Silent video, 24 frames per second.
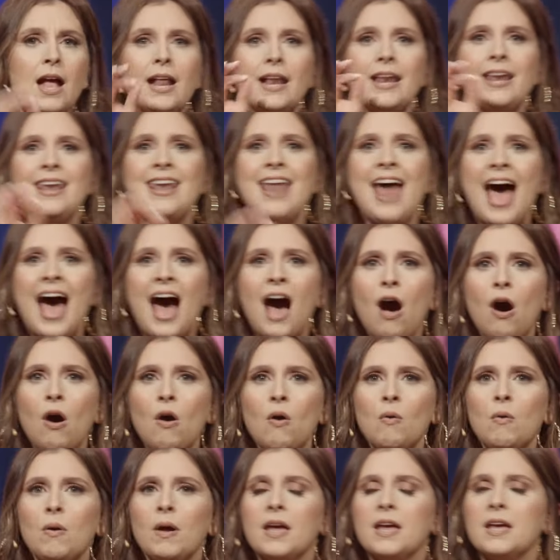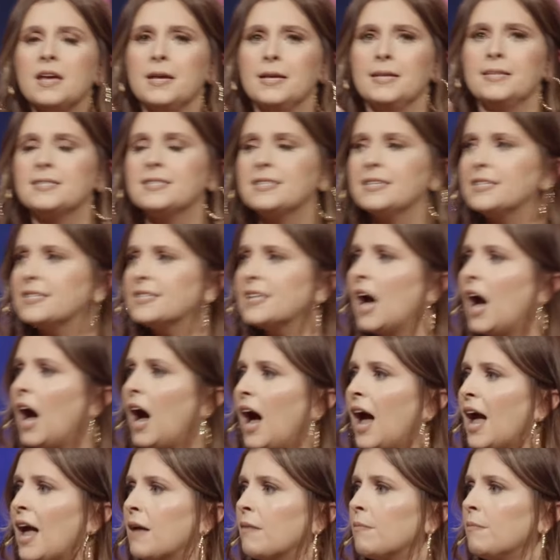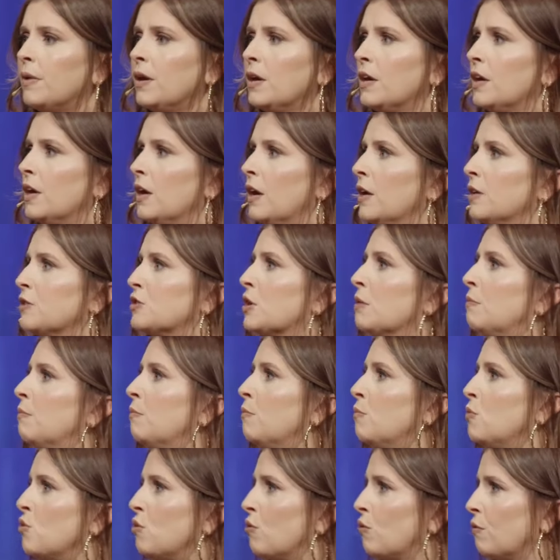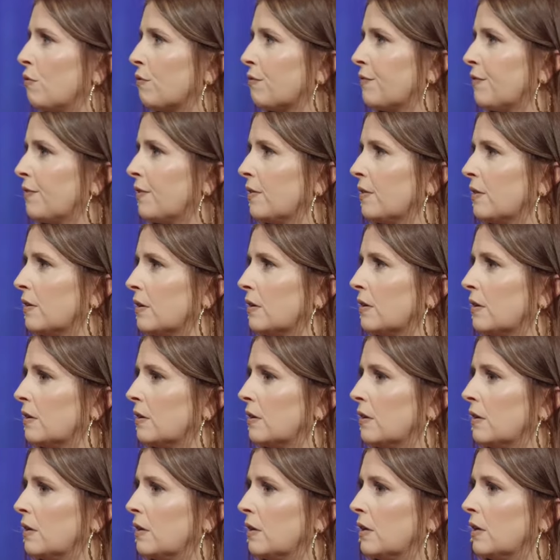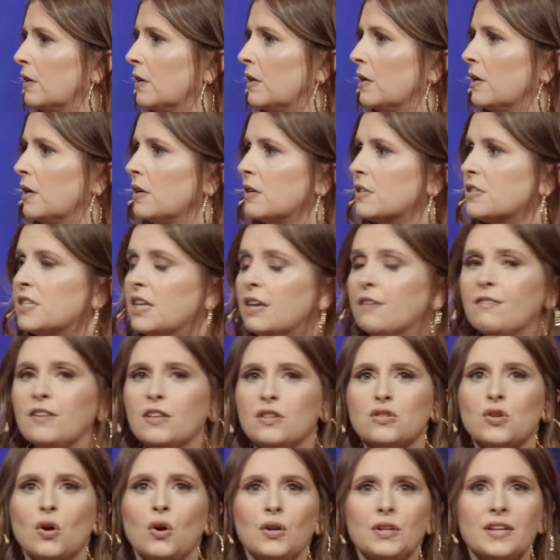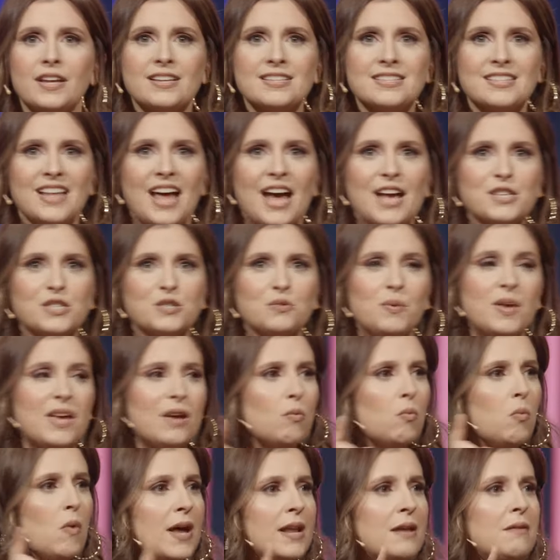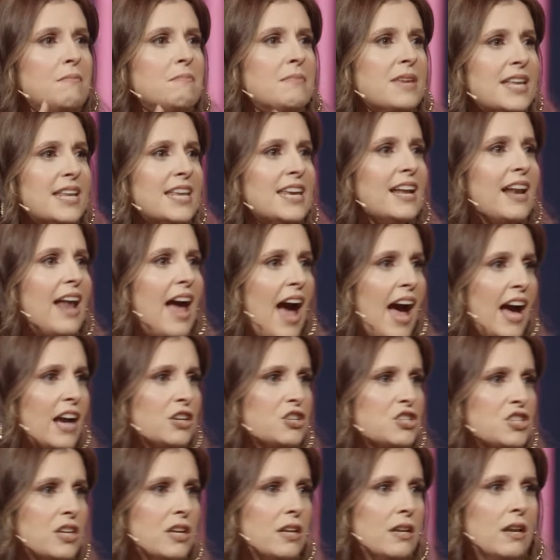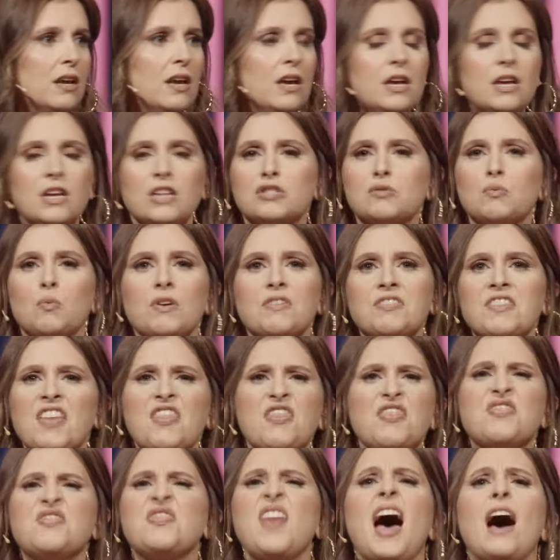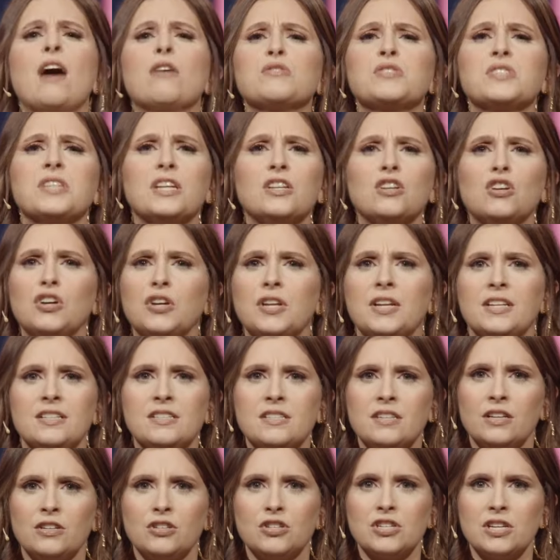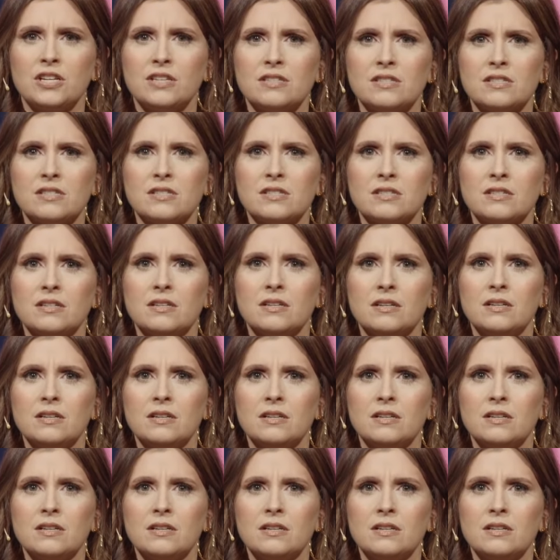Now is the time to move. Stephen told us last week, one immediate action is worth 1,000 good intentions.